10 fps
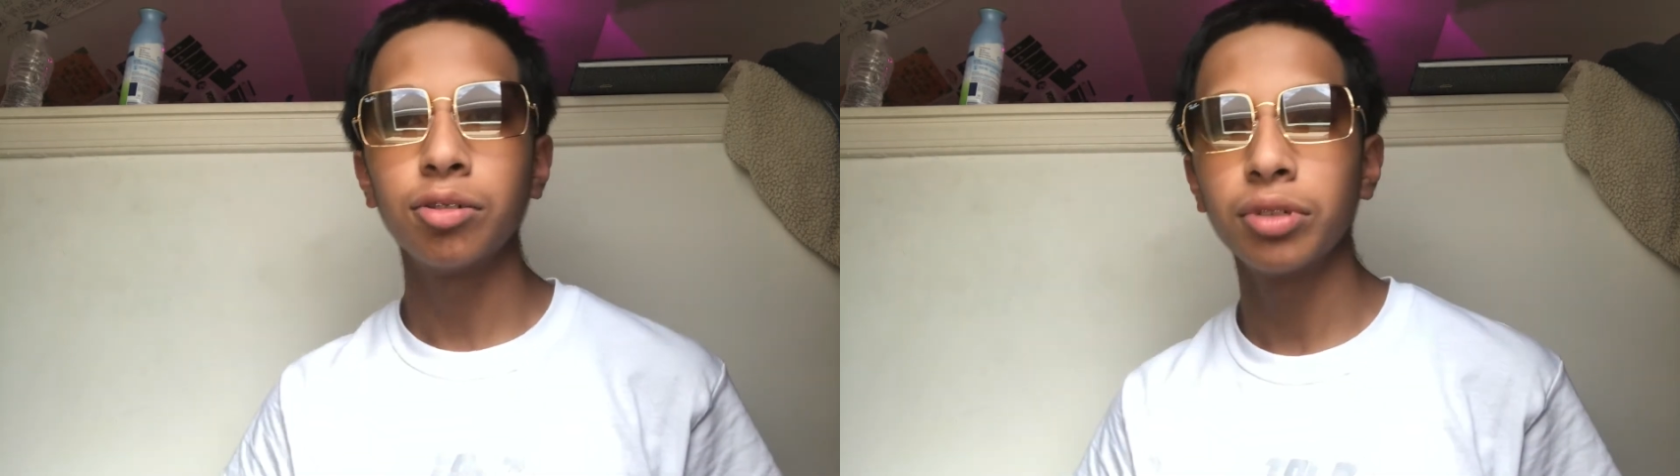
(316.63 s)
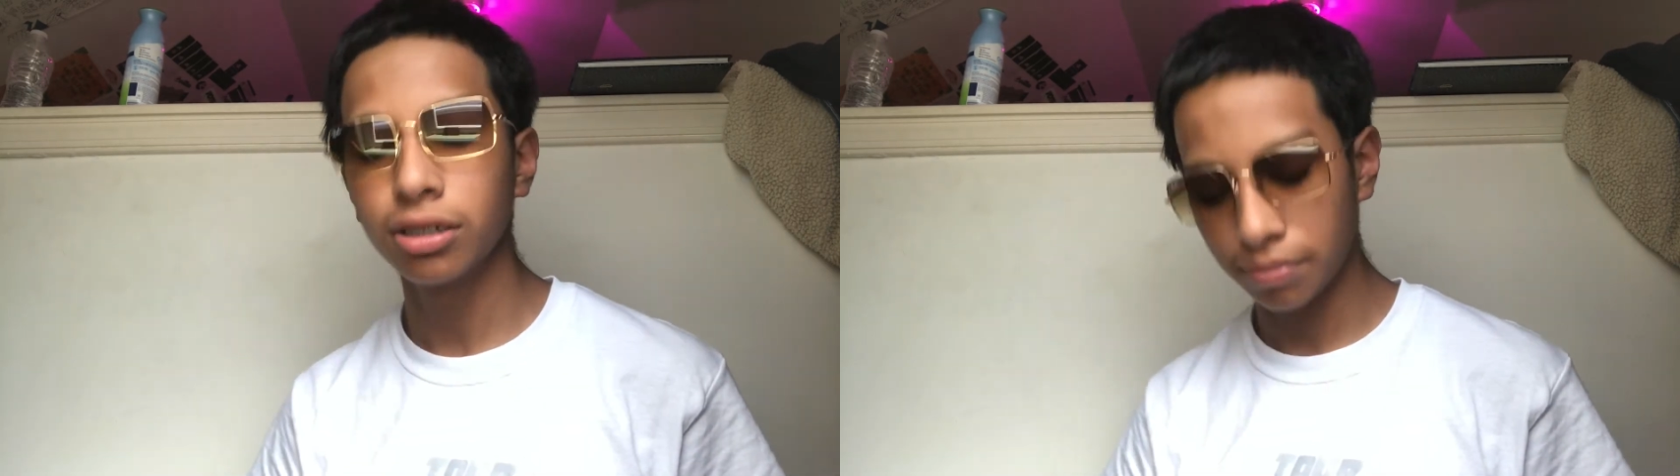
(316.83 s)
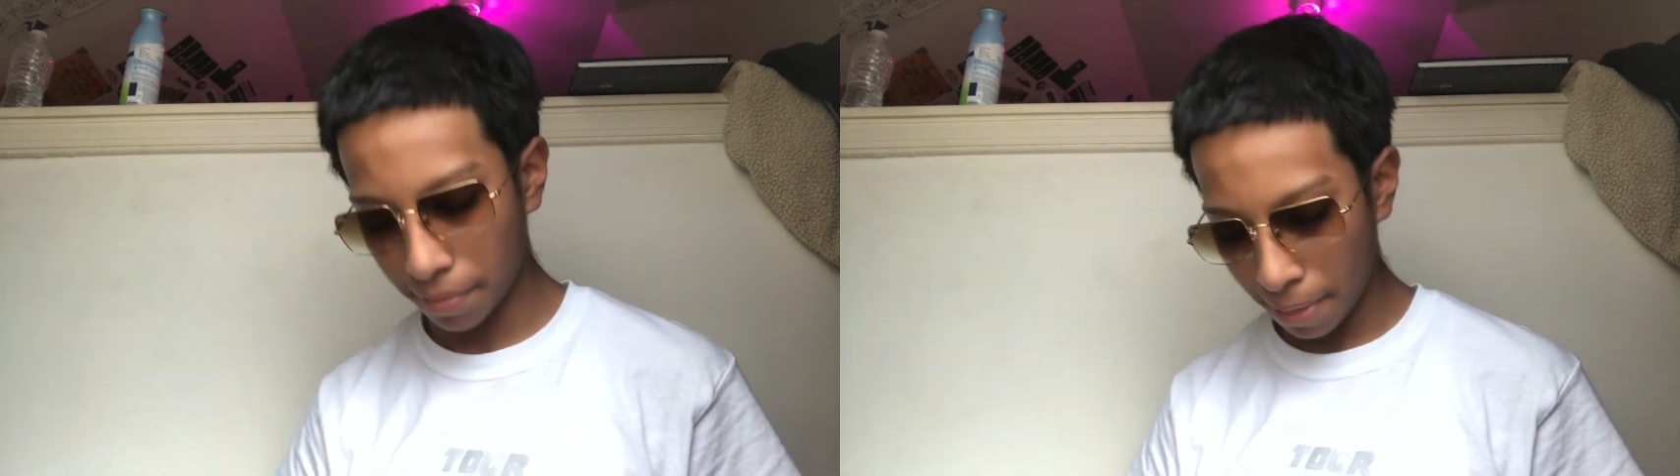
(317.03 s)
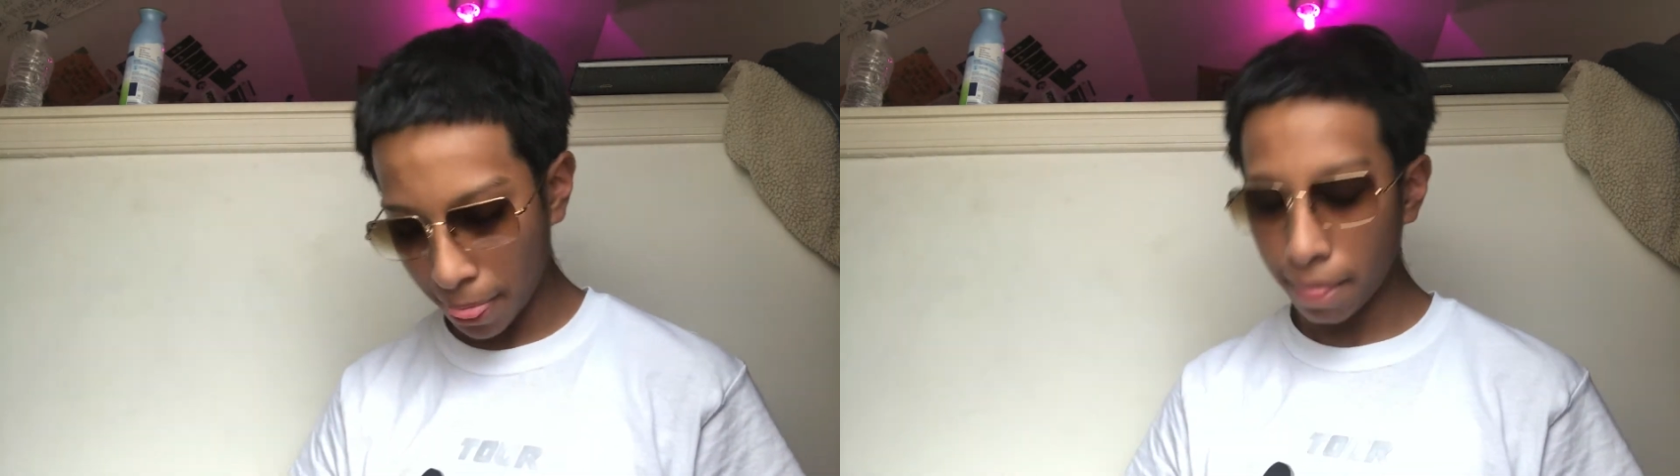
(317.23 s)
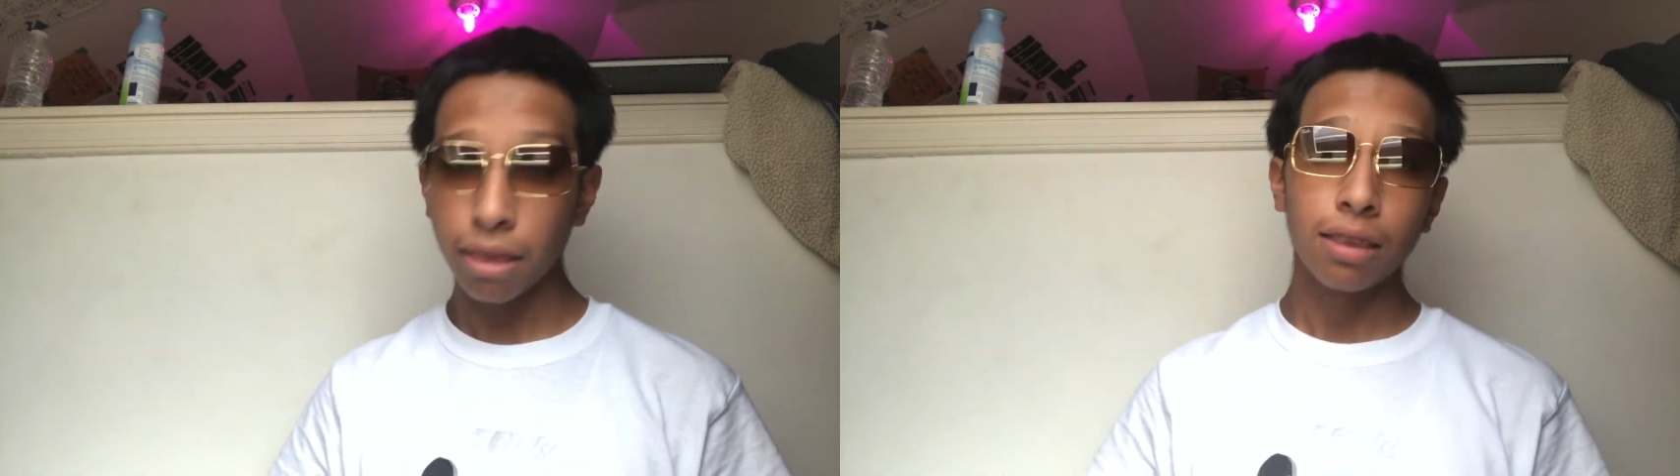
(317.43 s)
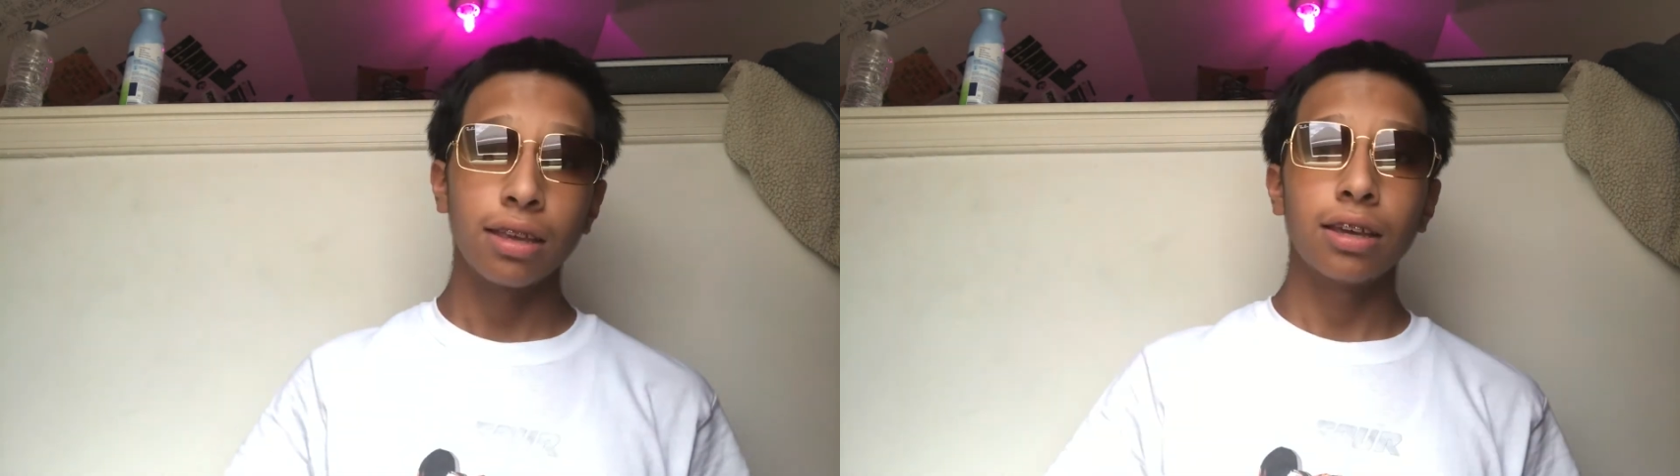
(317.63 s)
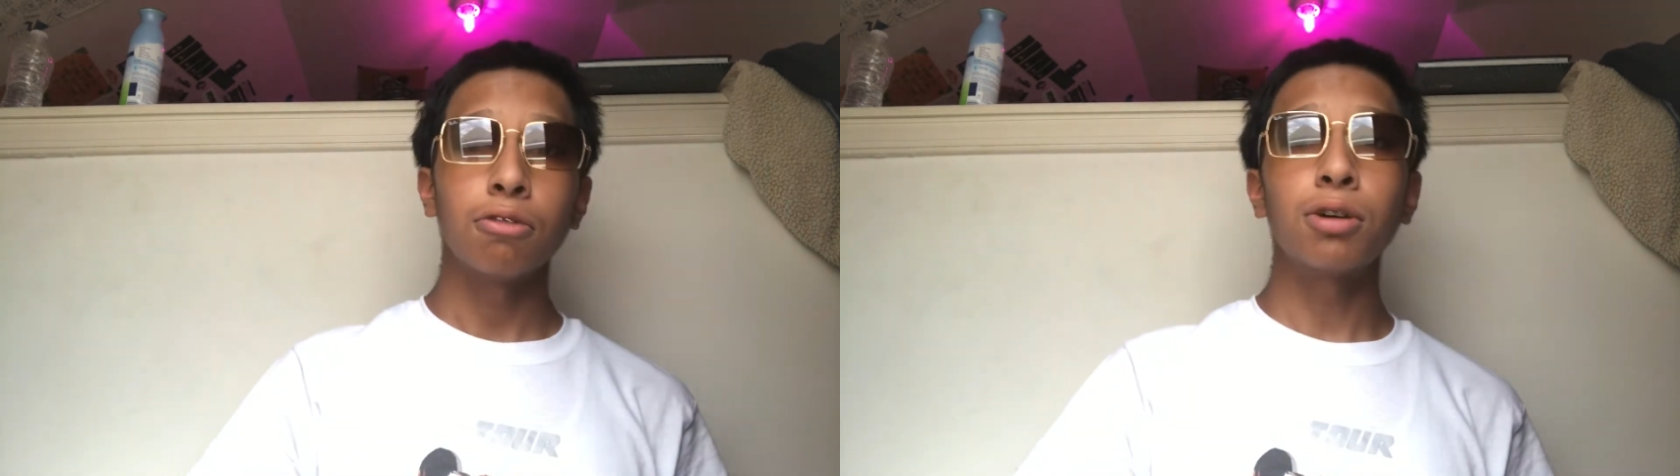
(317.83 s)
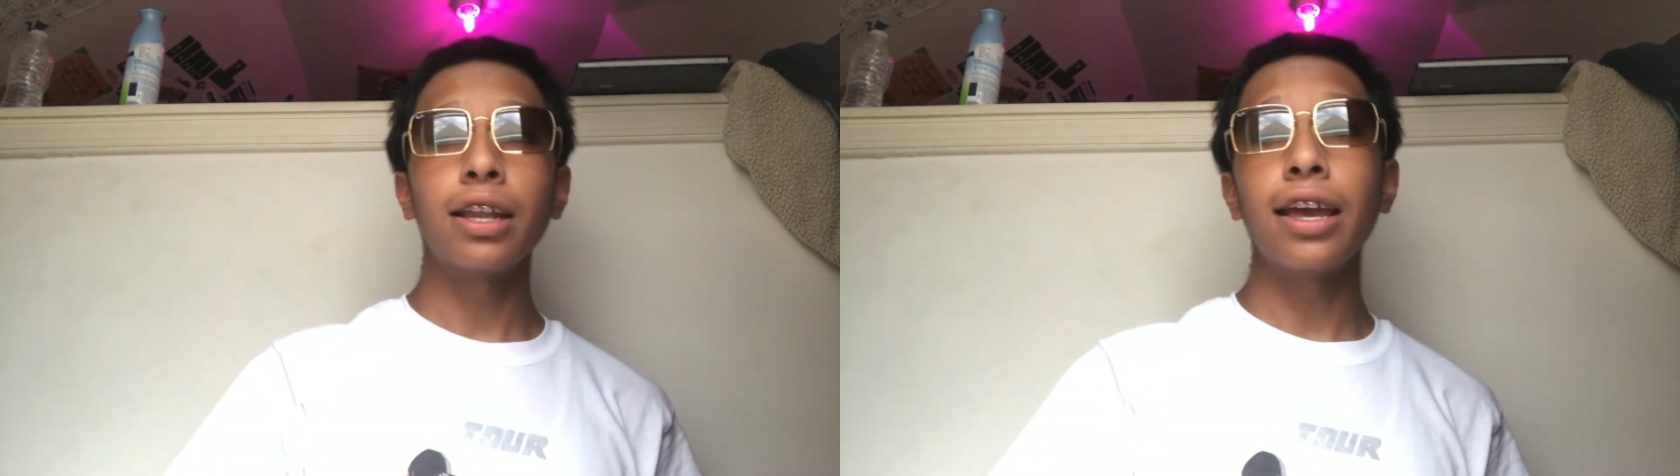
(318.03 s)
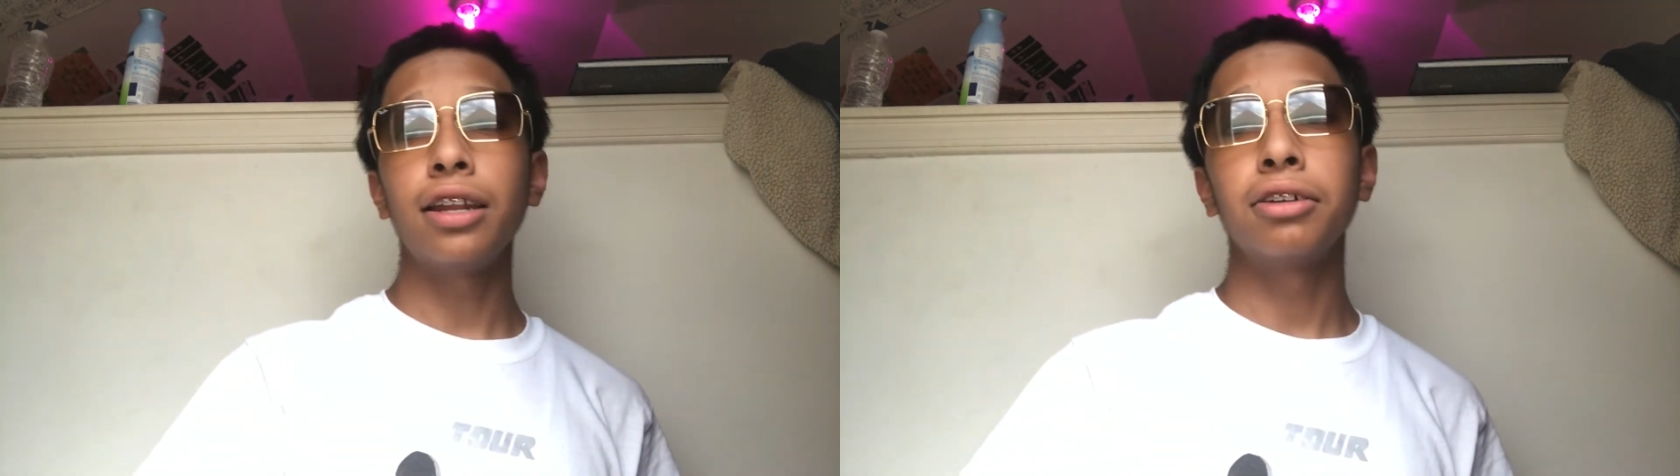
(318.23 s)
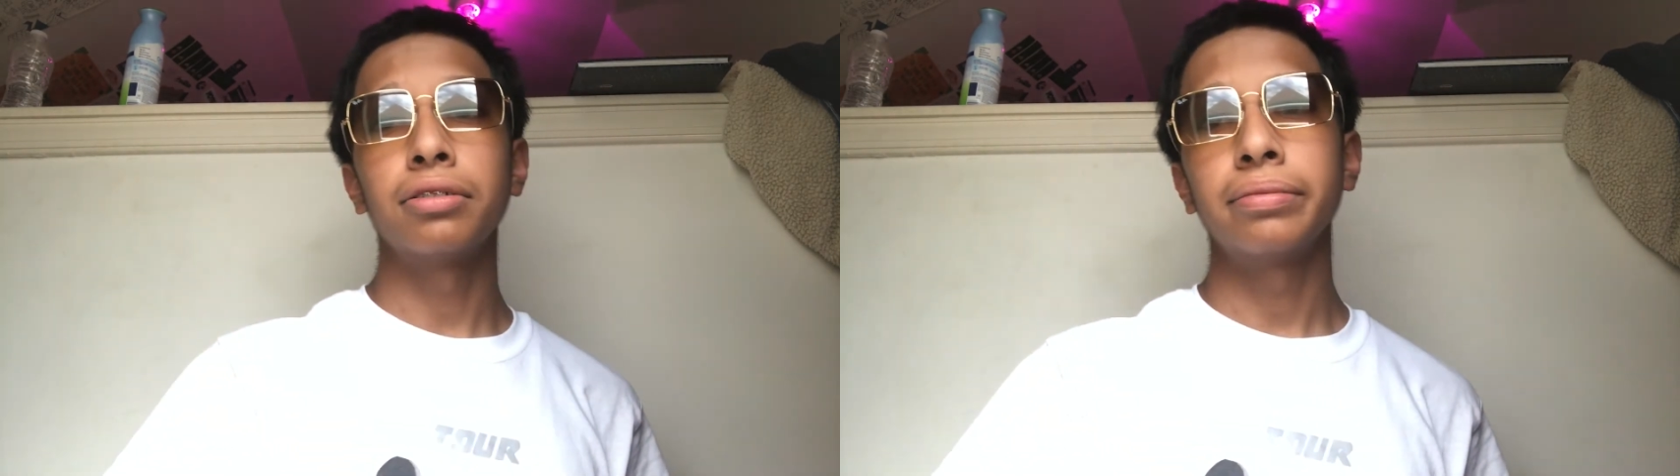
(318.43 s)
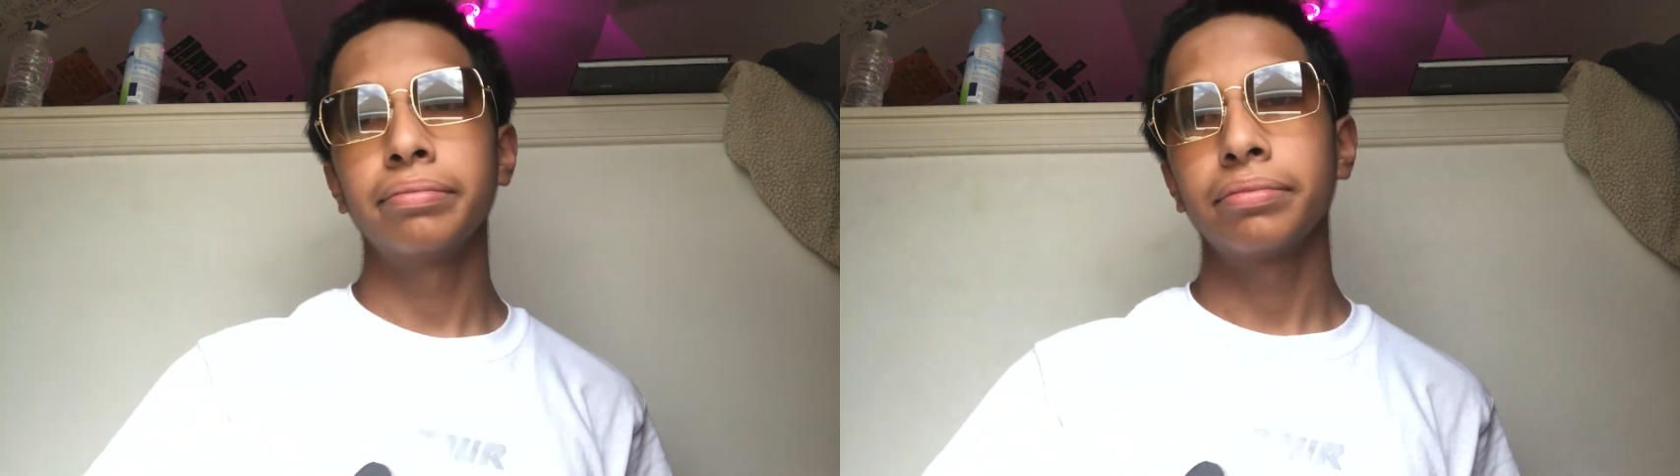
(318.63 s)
me? 180 on them.